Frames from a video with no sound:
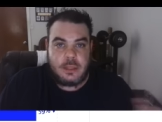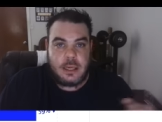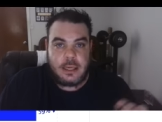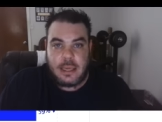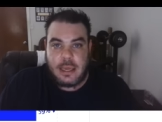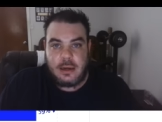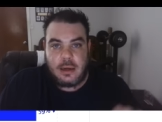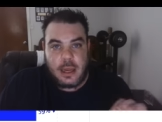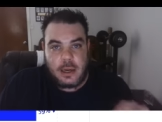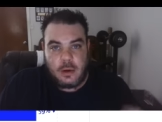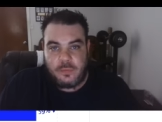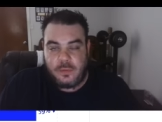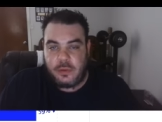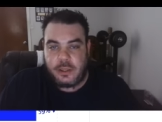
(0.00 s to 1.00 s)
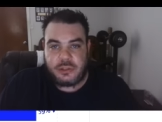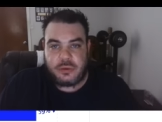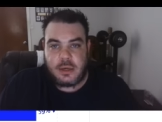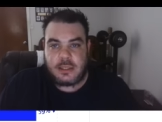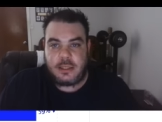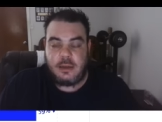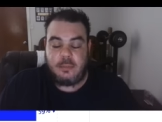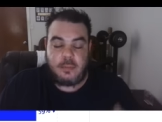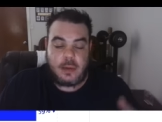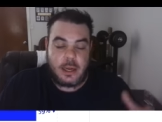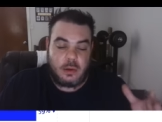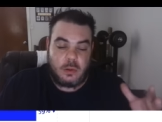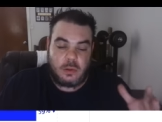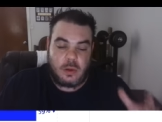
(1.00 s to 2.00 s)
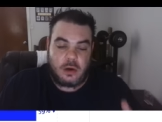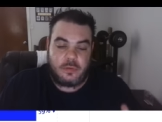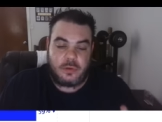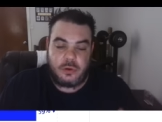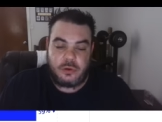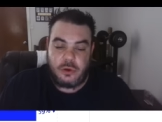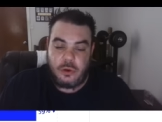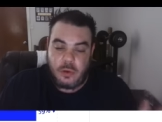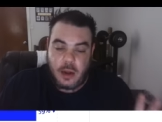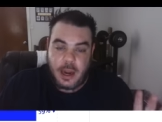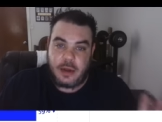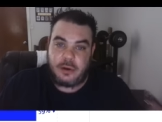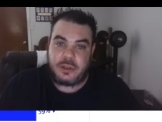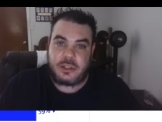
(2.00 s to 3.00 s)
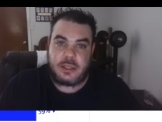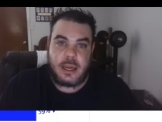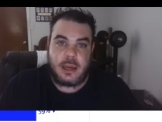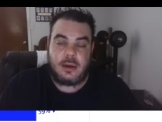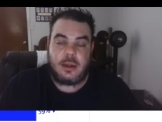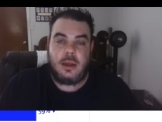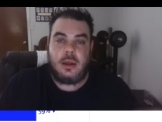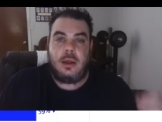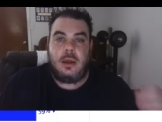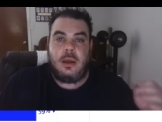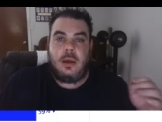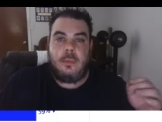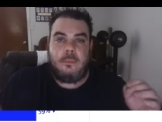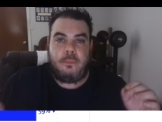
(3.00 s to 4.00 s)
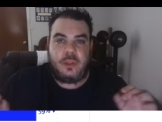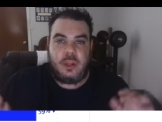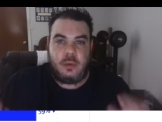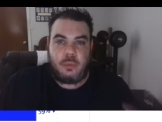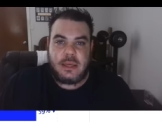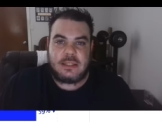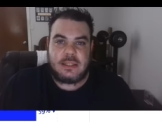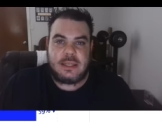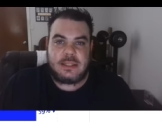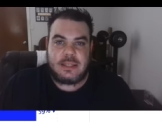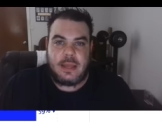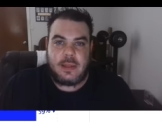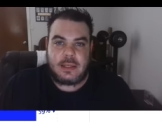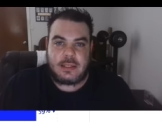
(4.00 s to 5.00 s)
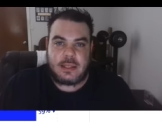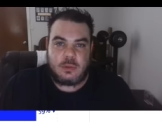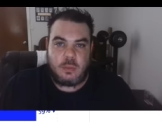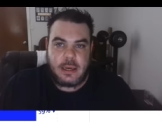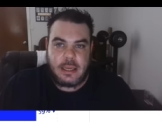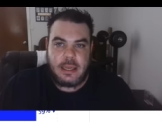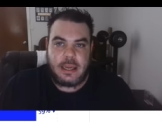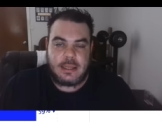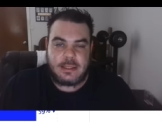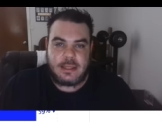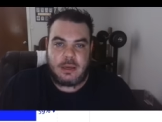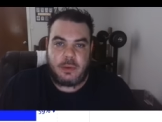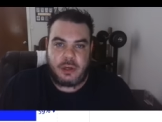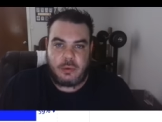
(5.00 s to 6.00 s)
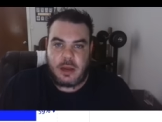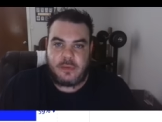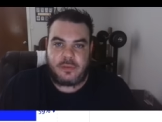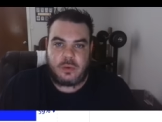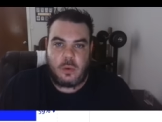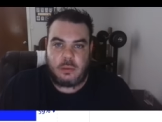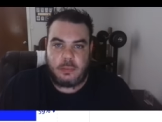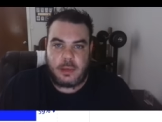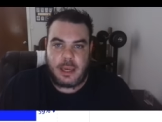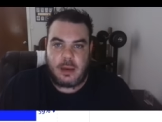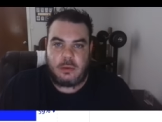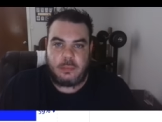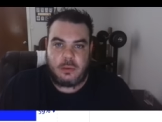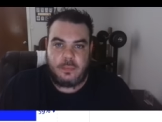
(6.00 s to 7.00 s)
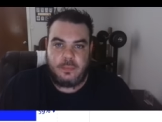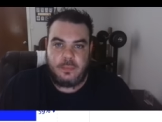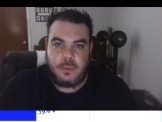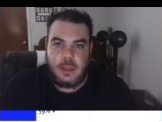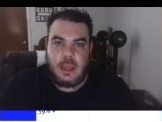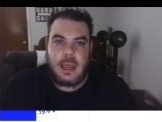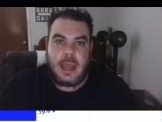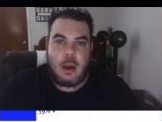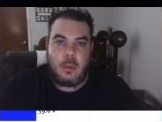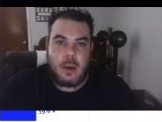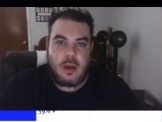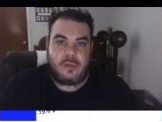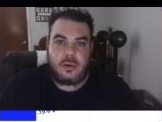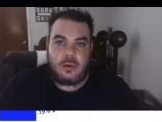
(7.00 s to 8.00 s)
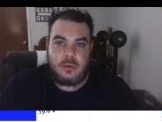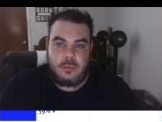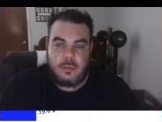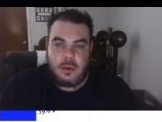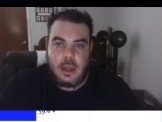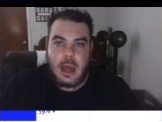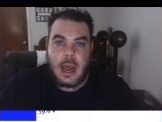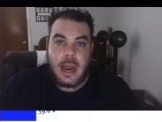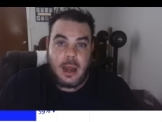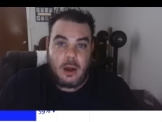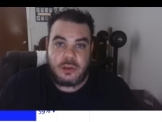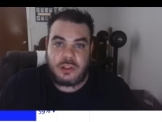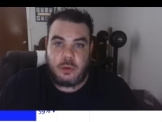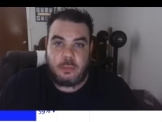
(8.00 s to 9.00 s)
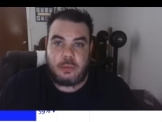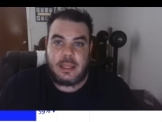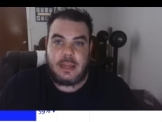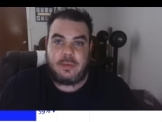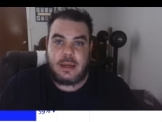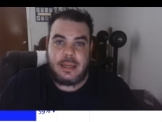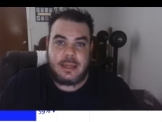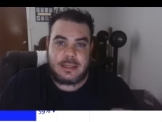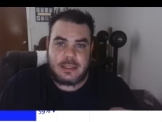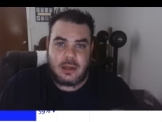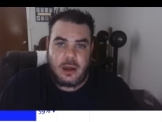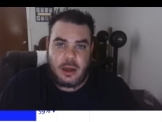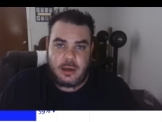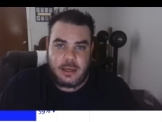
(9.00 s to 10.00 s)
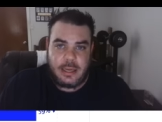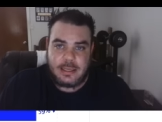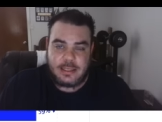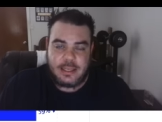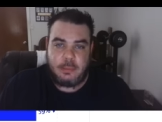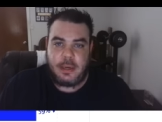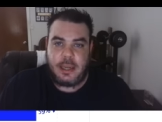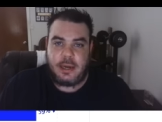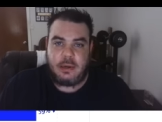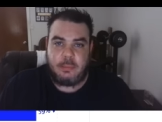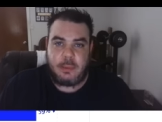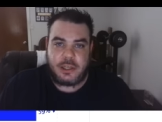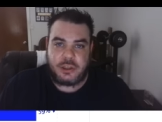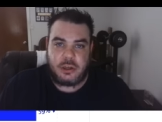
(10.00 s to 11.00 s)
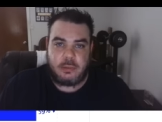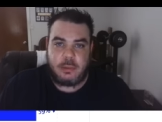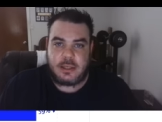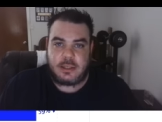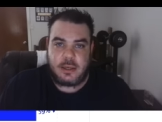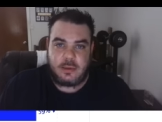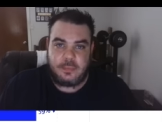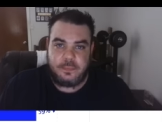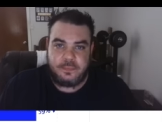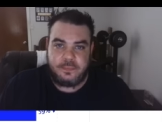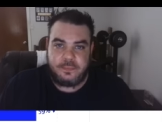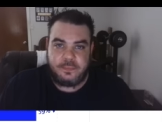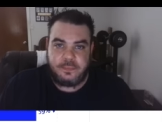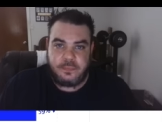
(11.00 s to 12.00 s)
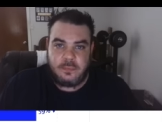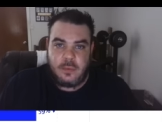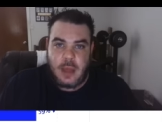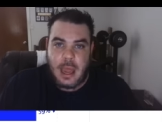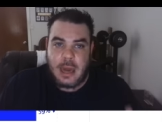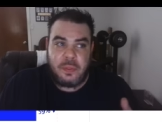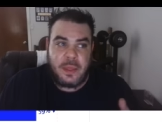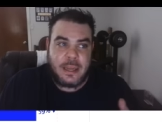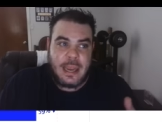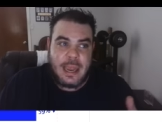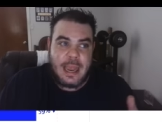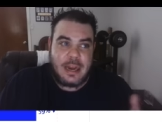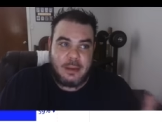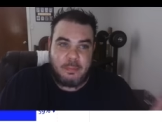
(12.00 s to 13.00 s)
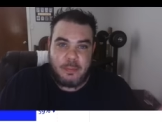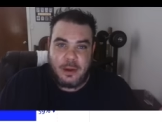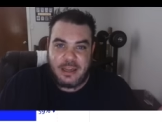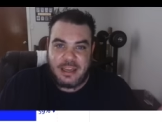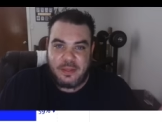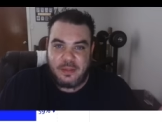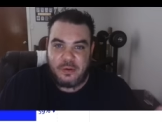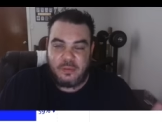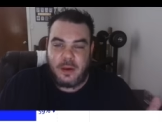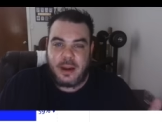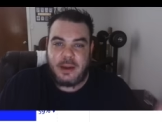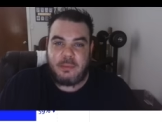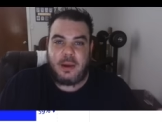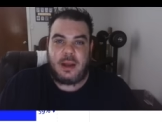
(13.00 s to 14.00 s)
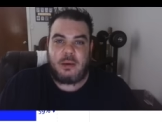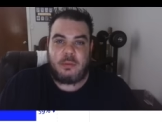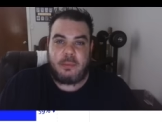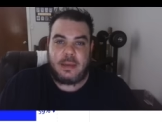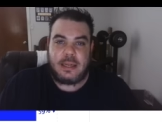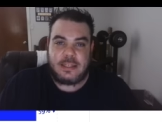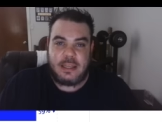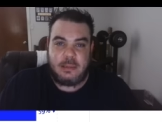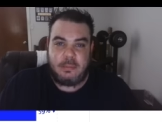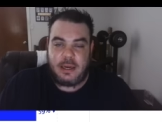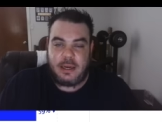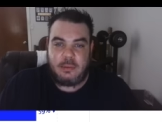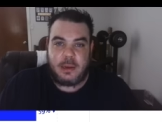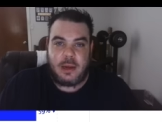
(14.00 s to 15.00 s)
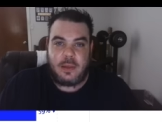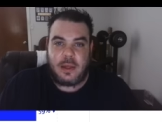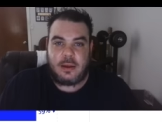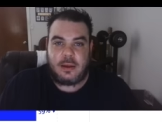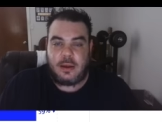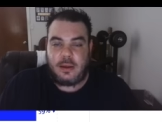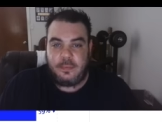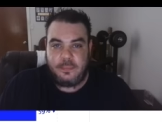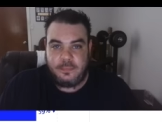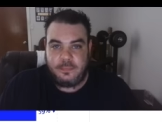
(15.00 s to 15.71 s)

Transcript: Again, I don't fully trust him. I know a lot of you do. I understand. The reason I say that is because when he gets in, we do have to hold him accountable. However, I also believe that he is not intimidated by Jagmeet Singh. I don't think anybody in their right mind would be intimidated by that guy.